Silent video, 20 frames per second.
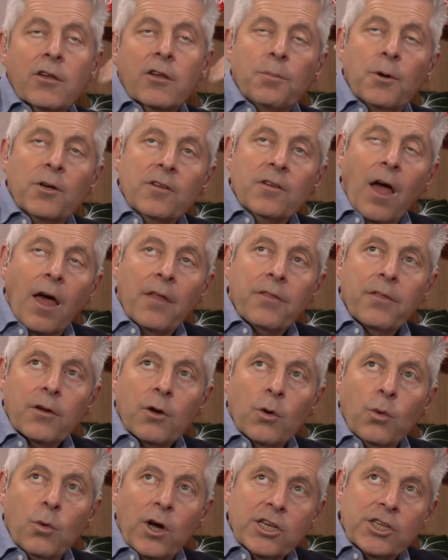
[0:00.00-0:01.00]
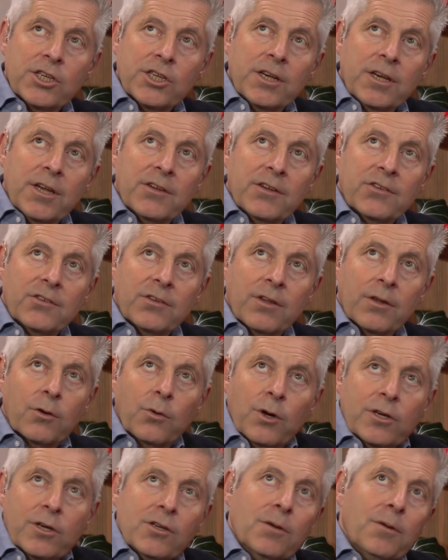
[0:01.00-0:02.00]
But I suppose the question
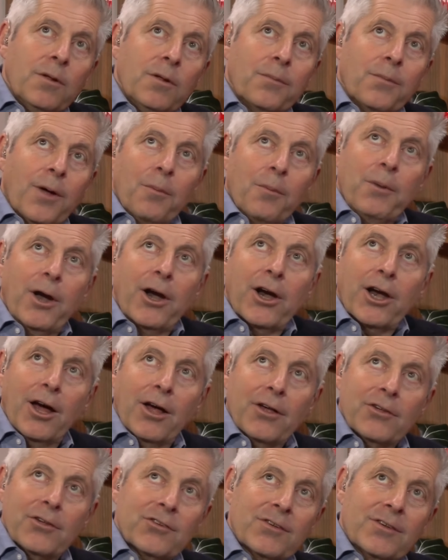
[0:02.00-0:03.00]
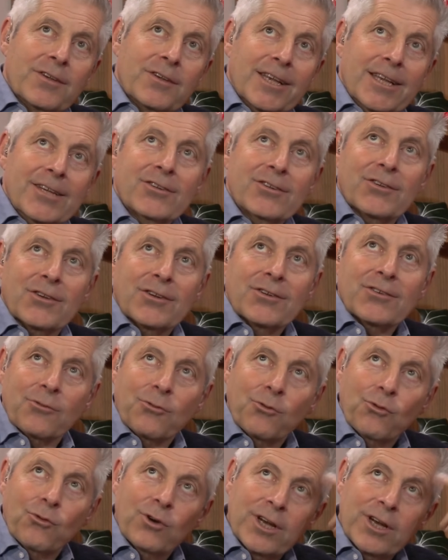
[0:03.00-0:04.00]
that Americast listeners
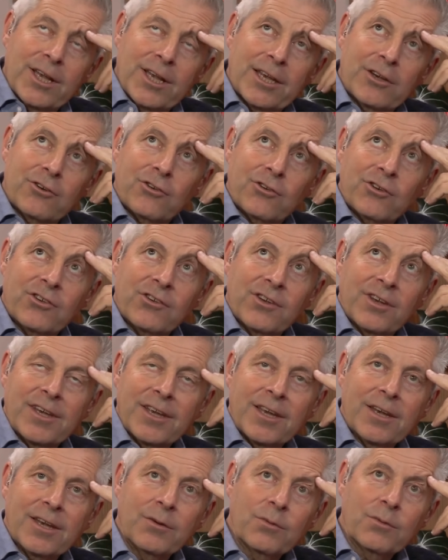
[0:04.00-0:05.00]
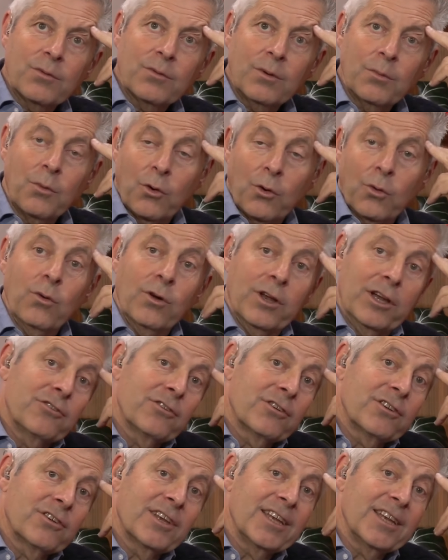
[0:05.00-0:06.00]
are really interested in, and we're all
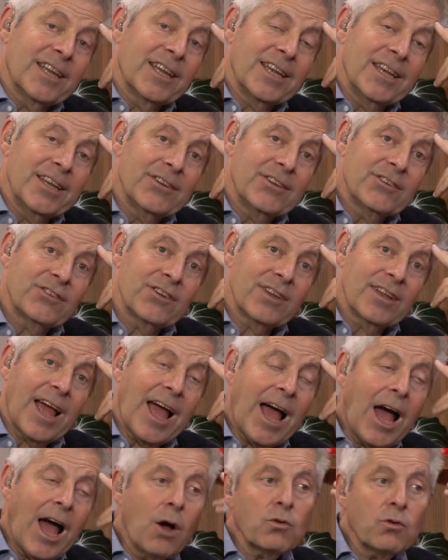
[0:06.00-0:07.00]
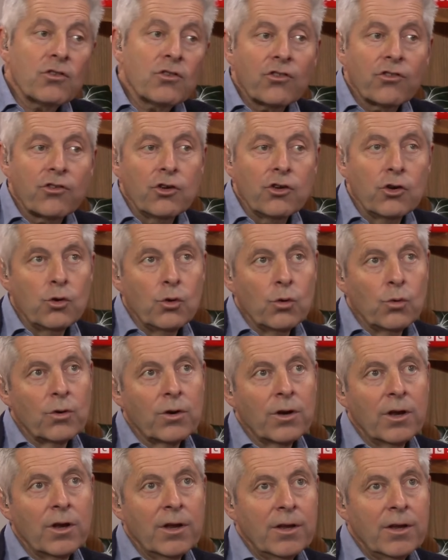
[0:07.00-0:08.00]
interested in, is how
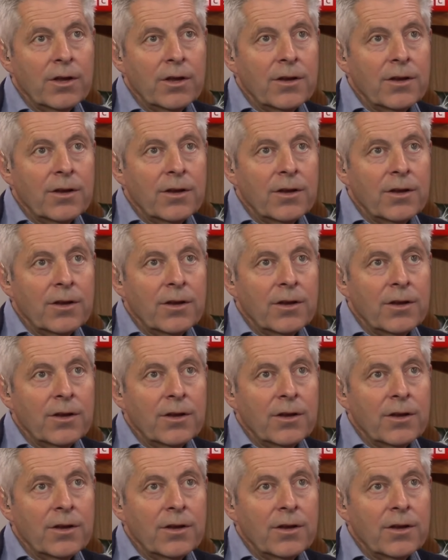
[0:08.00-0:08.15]
soon